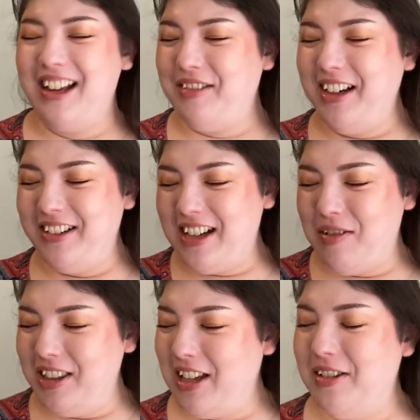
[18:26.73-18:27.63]
We are done
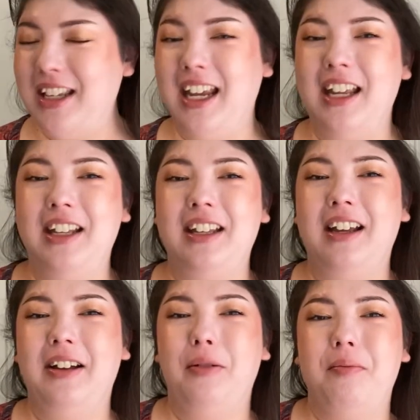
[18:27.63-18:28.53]
with those,
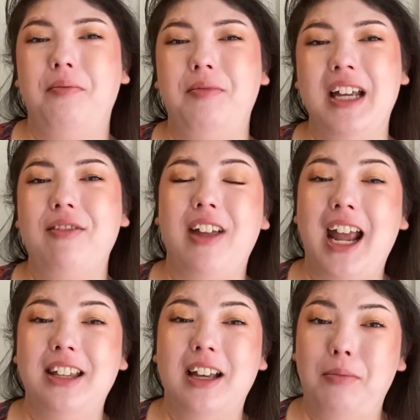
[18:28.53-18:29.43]
and we haven't
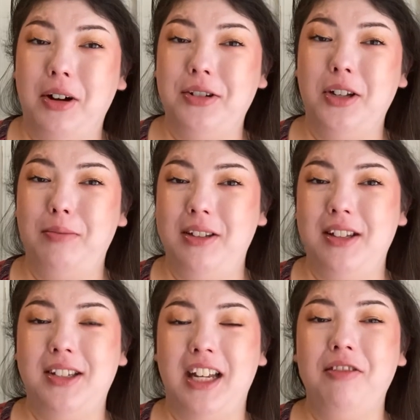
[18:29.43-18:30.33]
had that bar soap at
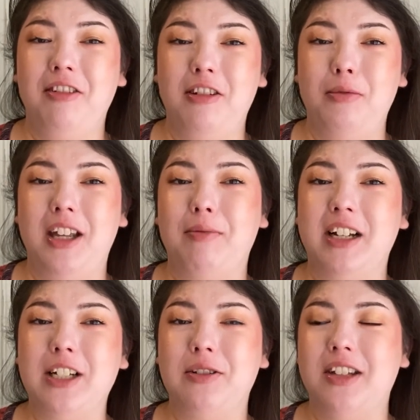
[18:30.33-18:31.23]
the sink for a little bit, and my
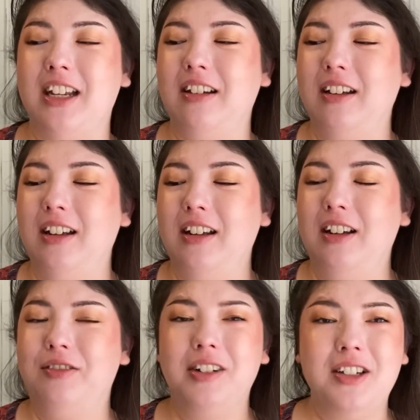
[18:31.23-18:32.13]
husband's like,
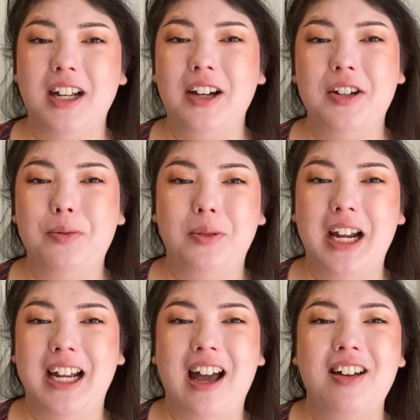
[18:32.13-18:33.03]
where's the Irish
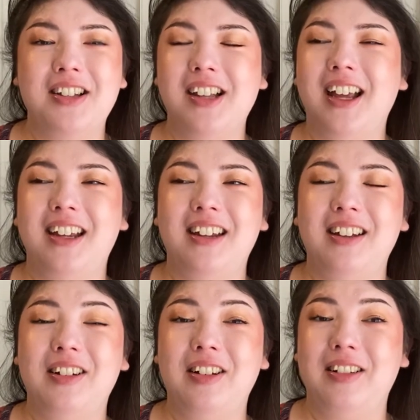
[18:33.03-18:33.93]
Spring? I was
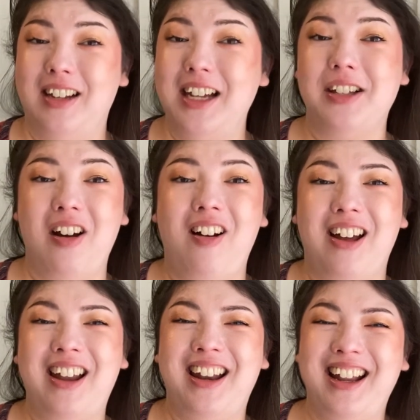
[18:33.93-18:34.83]
like, it's
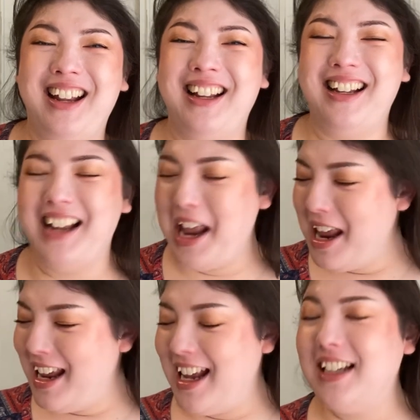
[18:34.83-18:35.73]
gone.
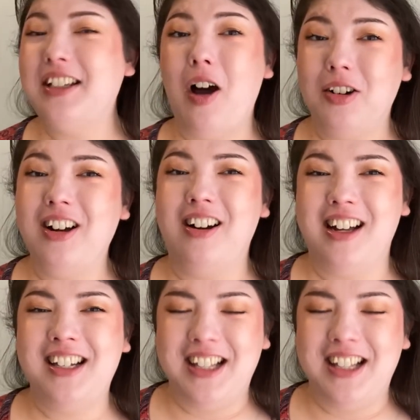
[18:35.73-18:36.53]
It's all gone.